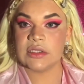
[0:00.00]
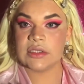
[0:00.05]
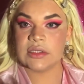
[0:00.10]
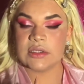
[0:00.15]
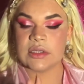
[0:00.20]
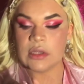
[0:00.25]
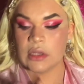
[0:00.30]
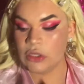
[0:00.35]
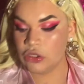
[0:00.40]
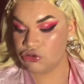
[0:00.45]

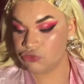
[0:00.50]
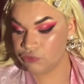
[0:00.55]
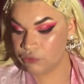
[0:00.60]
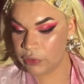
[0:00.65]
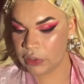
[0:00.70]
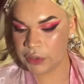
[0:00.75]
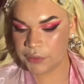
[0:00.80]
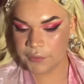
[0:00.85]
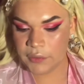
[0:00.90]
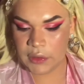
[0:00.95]
It's
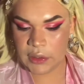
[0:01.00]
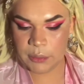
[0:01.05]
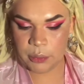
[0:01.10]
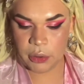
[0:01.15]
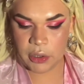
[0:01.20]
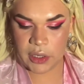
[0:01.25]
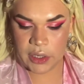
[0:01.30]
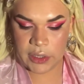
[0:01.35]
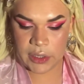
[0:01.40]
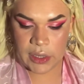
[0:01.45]
really
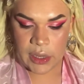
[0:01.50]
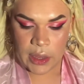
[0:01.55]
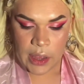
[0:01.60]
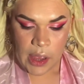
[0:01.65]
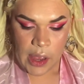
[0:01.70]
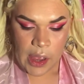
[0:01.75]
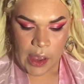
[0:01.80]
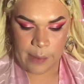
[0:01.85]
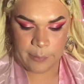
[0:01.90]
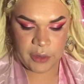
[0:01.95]
pretty.
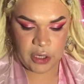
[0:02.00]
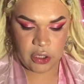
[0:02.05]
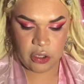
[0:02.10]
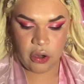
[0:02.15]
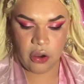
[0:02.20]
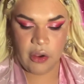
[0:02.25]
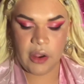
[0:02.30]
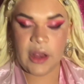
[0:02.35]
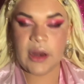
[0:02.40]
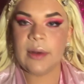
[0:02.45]
I'm gonna
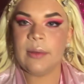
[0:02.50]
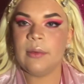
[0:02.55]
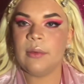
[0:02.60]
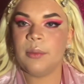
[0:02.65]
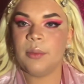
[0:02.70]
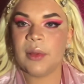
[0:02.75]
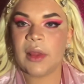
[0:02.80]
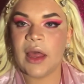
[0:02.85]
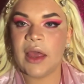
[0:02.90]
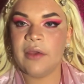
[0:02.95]
go ahead and
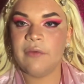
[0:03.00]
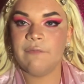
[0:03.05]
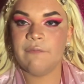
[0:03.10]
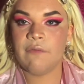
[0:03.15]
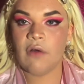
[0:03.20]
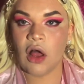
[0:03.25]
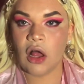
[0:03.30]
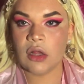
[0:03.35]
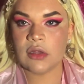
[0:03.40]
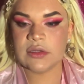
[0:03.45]
apply
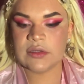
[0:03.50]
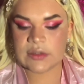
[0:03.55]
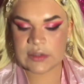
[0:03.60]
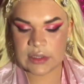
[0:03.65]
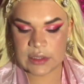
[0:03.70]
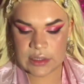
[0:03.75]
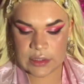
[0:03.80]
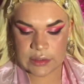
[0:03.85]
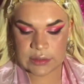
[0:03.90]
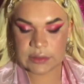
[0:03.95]

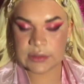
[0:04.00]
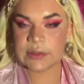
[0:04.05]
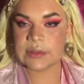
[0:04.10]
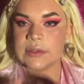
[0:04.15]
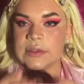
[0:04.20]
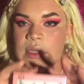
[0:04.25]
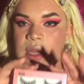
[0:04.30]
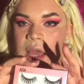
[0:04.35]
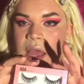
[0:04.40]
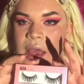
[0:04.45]
falsies.
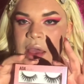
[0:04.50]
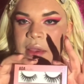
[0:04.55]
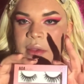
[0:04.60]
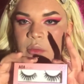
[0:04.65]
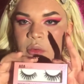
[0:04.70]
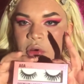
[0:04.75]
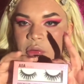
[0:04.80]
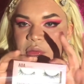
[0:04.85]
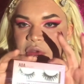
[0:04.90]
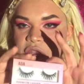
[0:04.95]
I
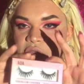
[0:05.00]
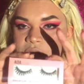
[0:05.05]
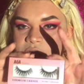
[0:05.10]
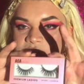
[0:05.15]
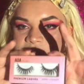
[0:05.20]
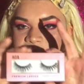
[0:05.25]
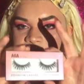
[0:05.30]
will be using